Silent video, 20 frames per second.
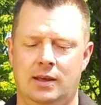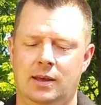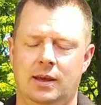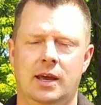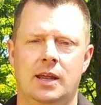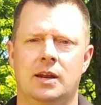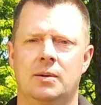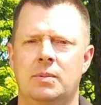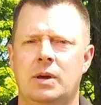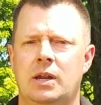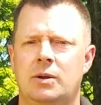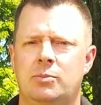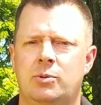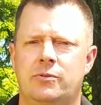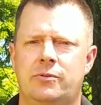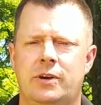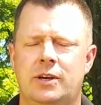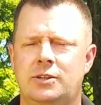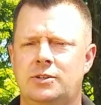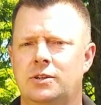Again, I'm not a
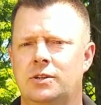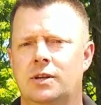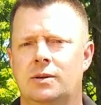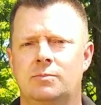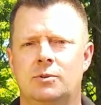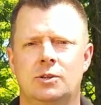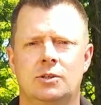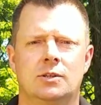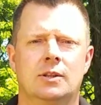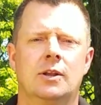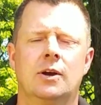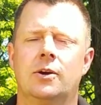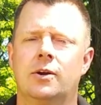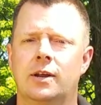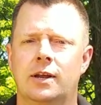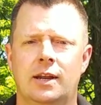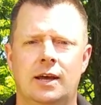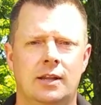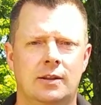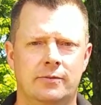professional. I'm just
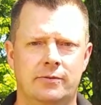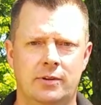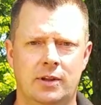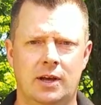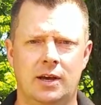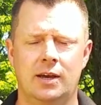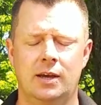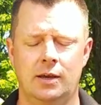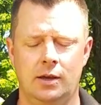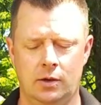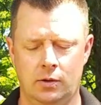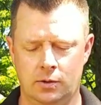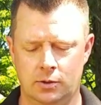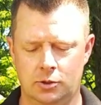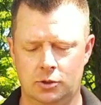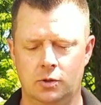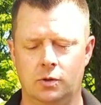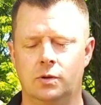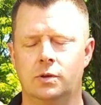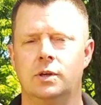learning on the fly here and
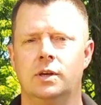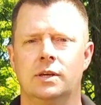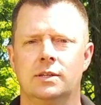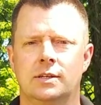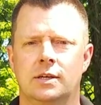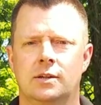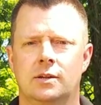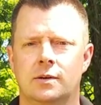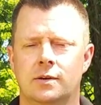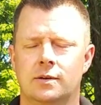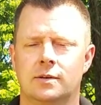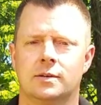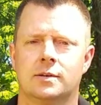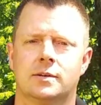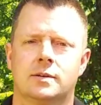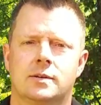showing you as I learn.